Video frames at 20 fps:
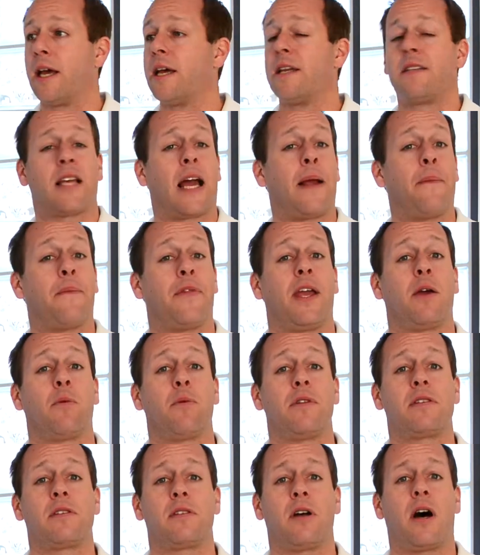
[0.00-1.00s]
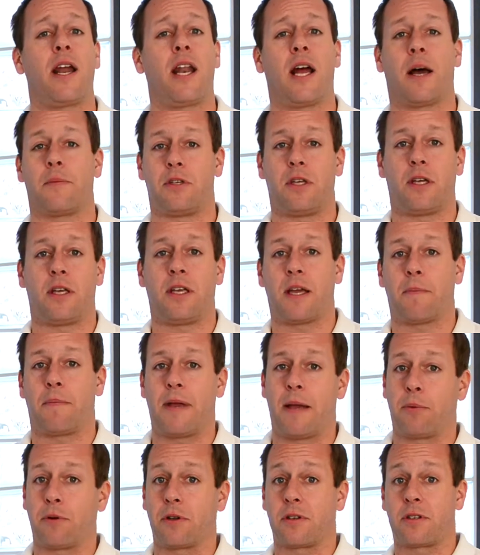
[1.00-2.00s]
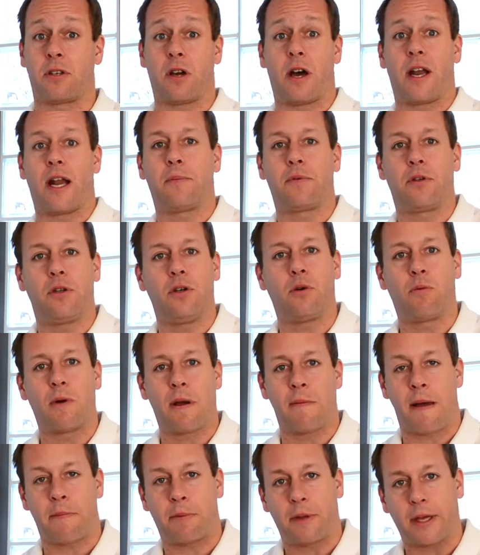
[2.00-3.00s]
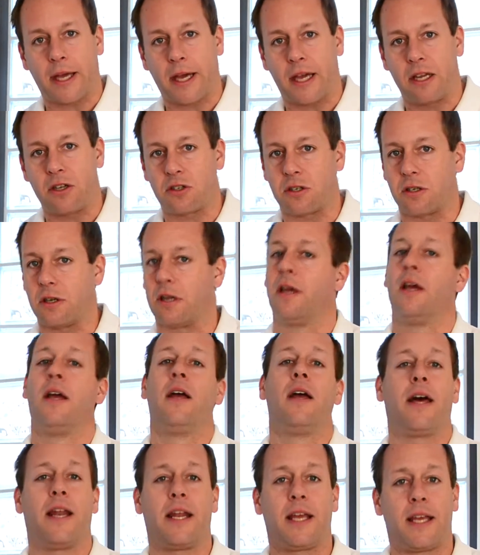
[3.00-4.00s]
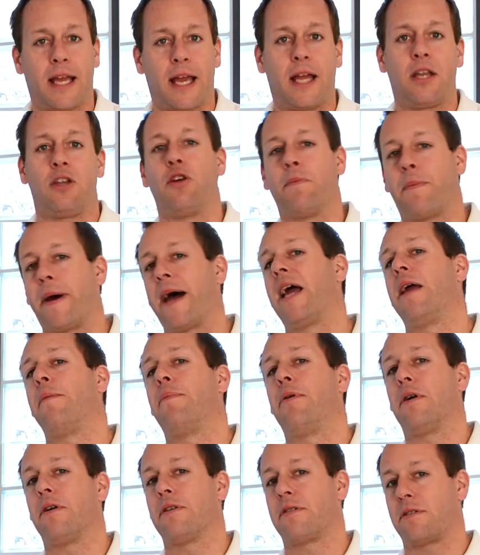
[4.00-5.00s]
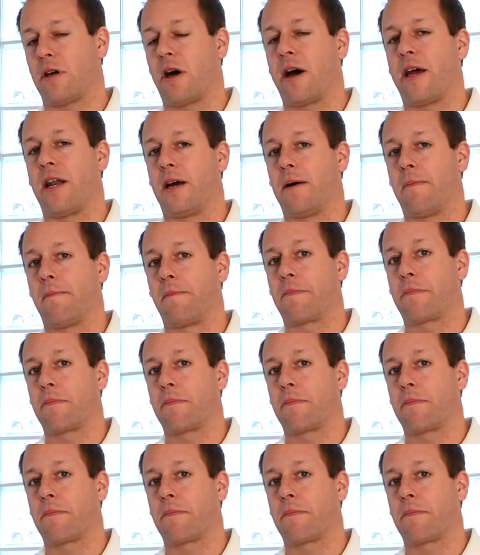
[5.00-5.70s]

Same thing with sign-ups. You can get people to sign up to your web application, and again, you pay per sign-up.